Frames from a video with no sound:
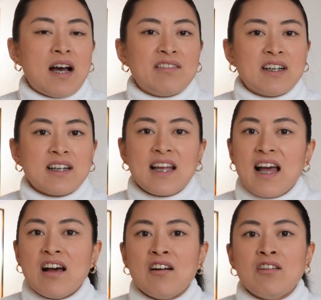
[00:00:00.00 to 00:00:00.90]
our
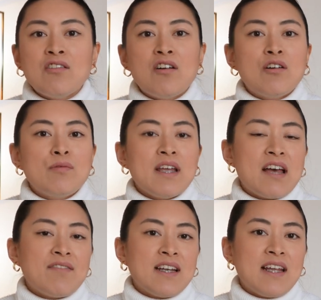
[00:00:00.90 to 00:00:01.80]
account, or we
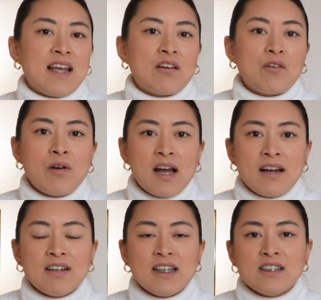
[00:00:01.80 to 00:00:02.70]
have any
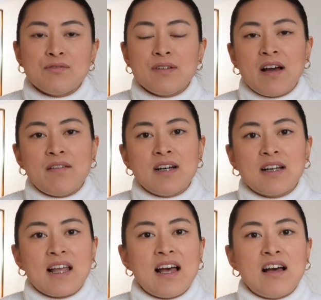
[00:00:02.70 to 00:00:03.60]
inquiries with our
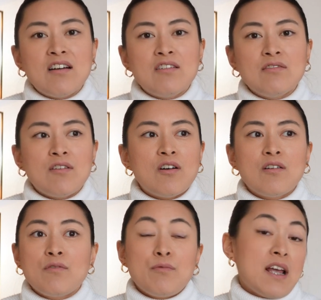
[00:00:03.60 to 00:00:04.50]
account,
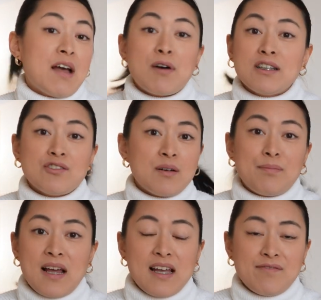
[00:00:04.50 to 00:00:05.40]
or we want to
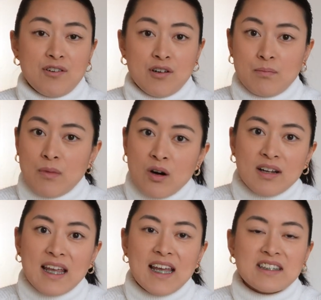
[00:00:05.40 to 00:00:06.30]
apply for a
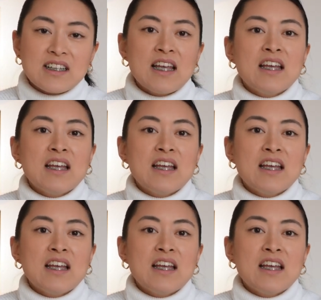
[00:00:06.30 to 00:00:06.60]
mortgage,